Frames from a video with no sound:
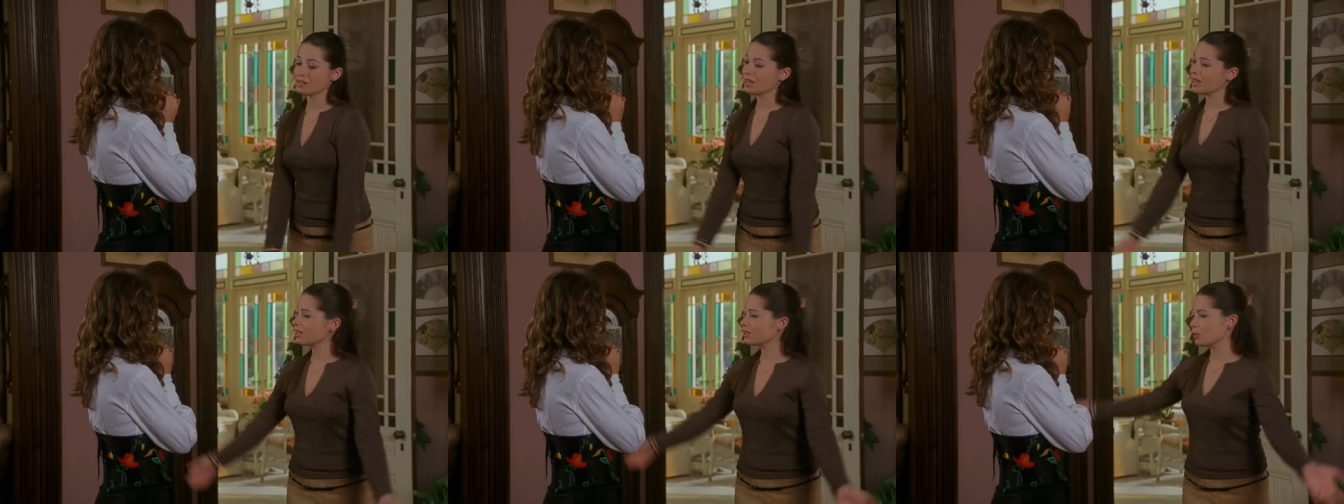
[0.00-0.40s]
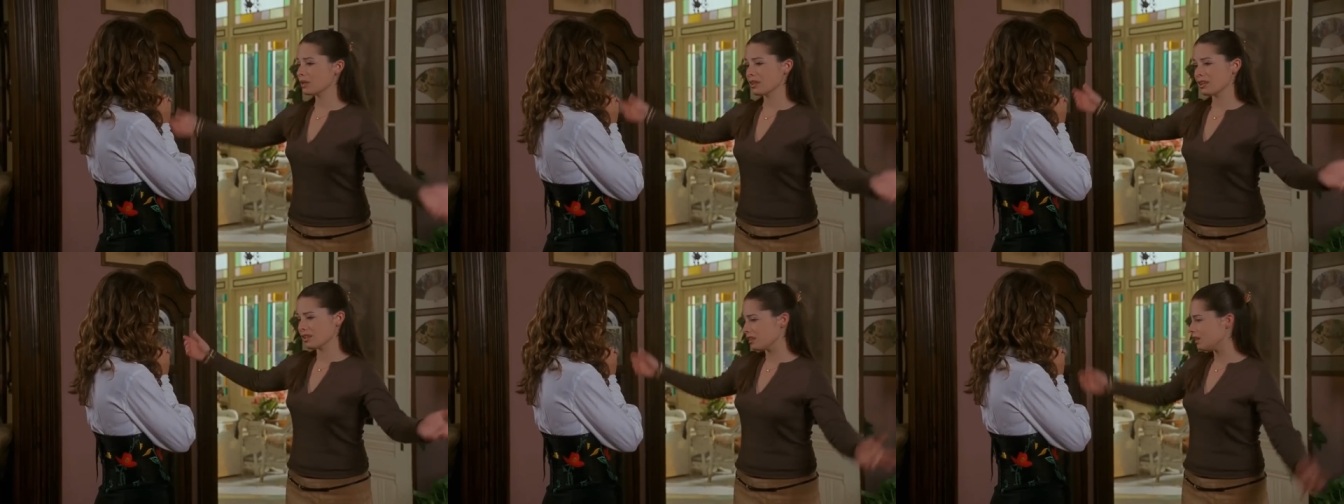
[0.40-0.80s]
Not
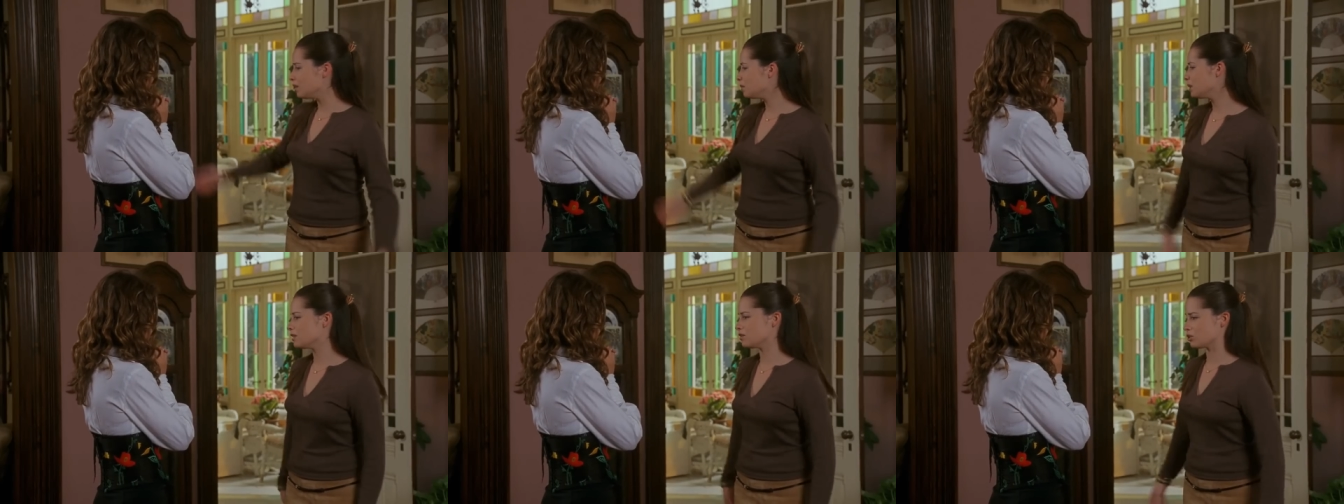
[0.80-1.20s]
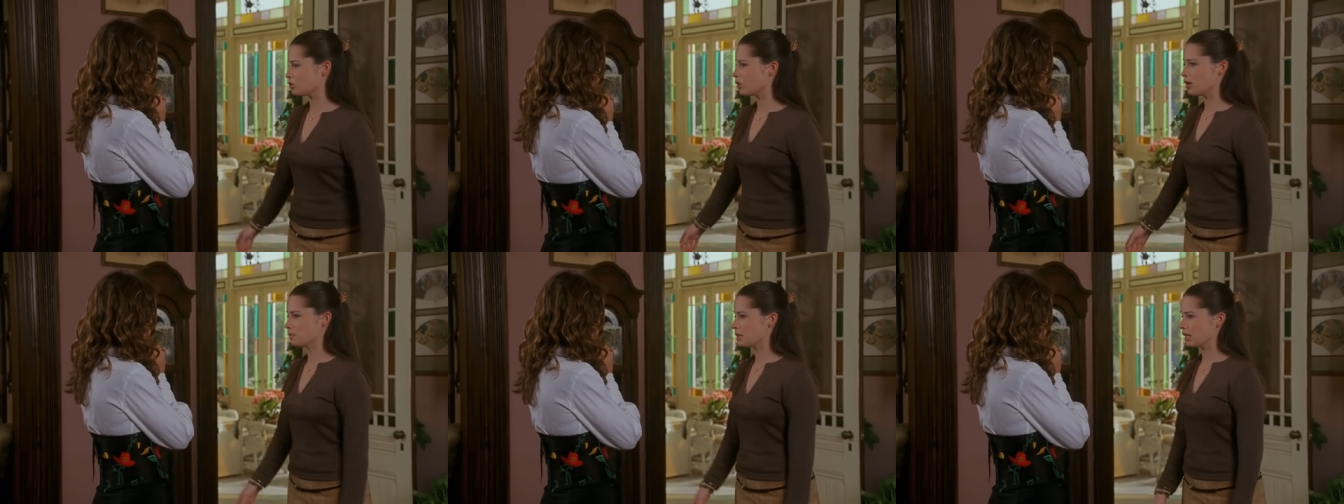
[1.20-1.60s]
with demons
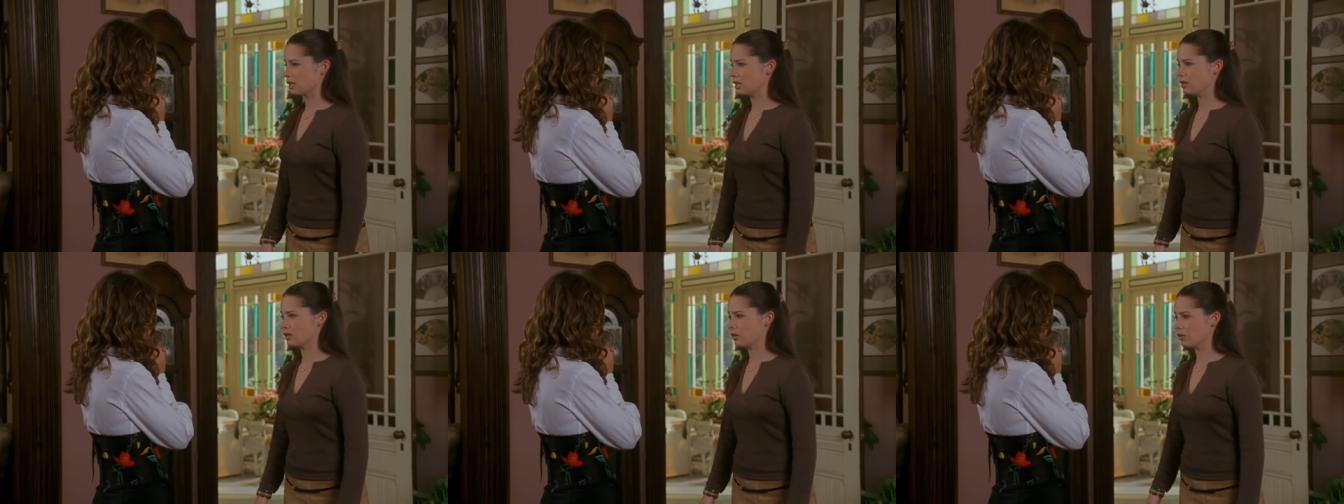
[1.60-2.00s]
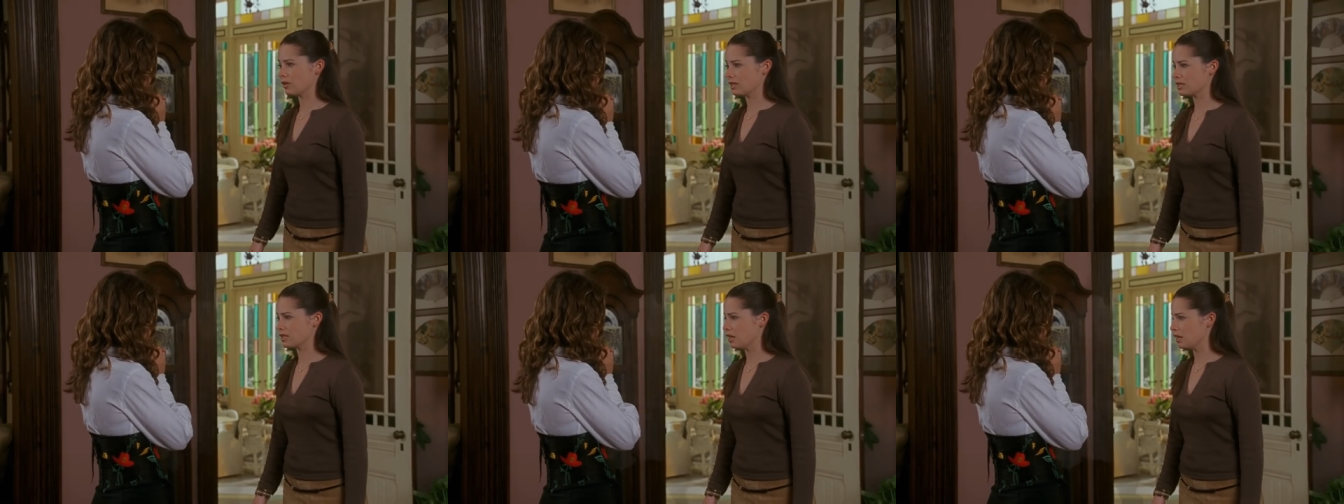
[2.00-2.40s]
dropping in all the
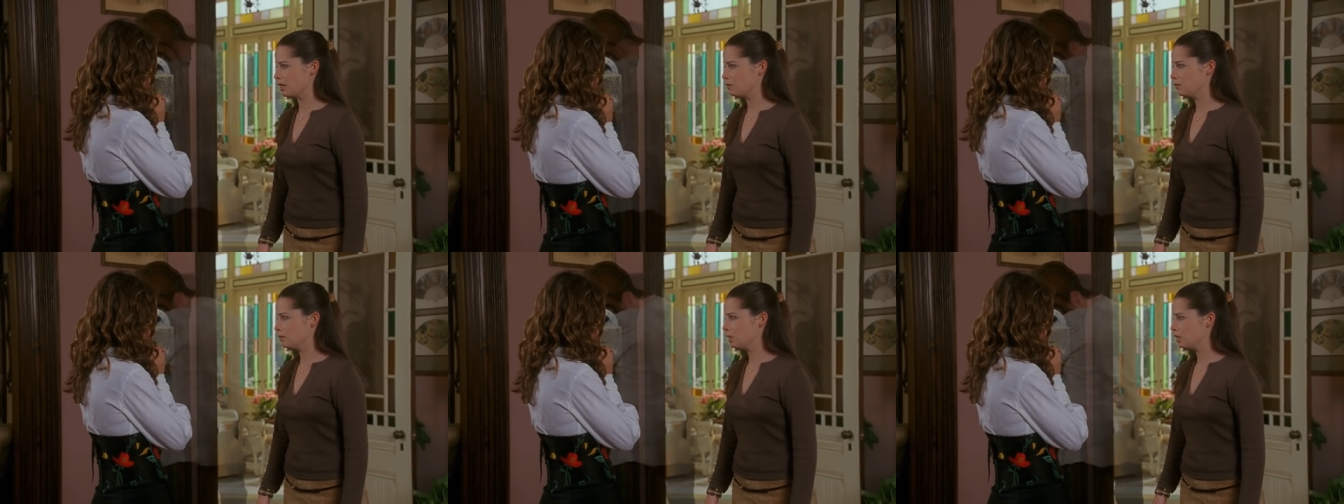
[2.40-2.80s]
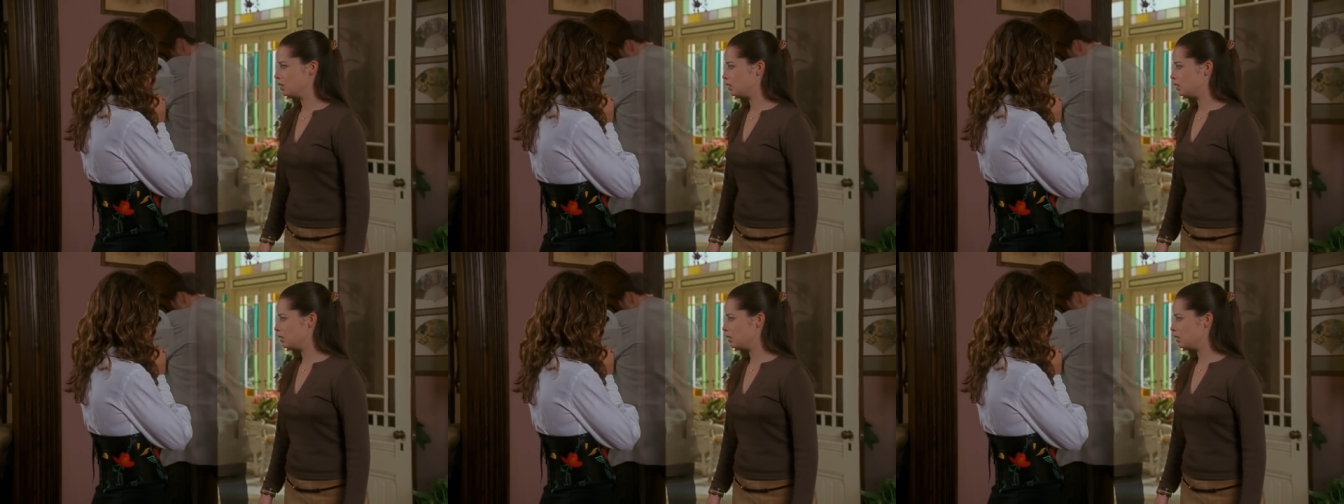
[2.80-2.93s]
time.